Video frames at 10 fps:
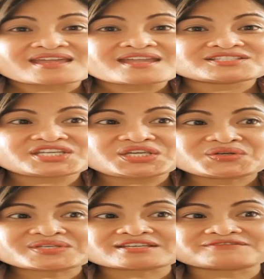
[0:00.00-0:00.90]
The
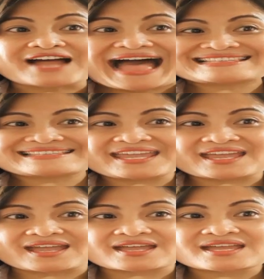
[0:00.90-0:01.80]
use of as
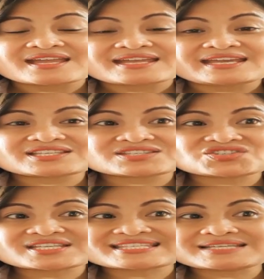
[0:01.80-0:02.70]
here is
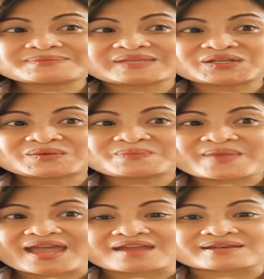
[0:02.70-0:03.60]
just simply
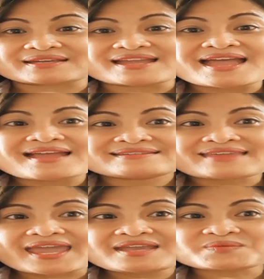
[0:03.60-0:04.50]
comparing
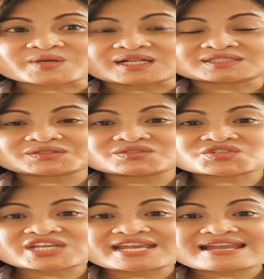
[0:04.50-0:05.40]
Gabrielle to
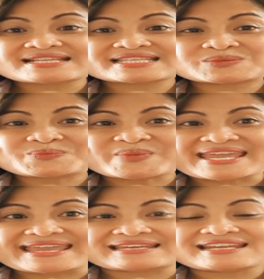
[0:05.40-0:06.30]
Jyan's
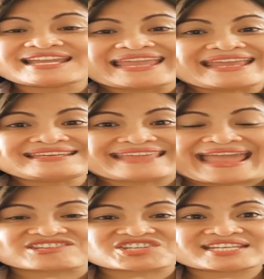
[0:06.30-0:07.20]
speed in
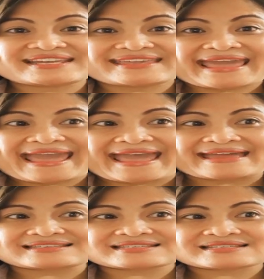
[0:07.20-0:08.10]
catching the
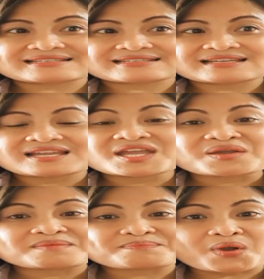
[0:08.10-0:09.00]
cat.
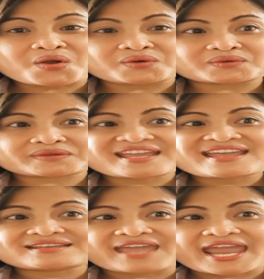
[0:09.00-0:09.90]
Both
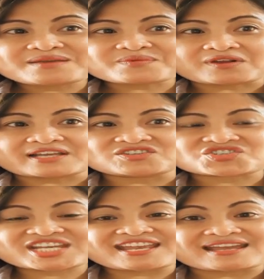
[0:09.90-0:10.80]
Gabrielle and
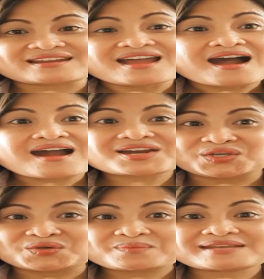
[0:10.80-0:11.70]
Jyan are
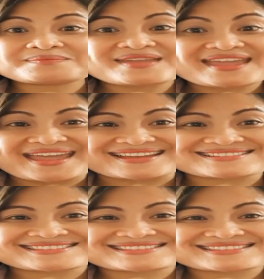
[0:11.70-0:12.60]
human
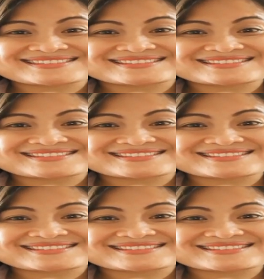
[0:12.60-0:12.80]
beings.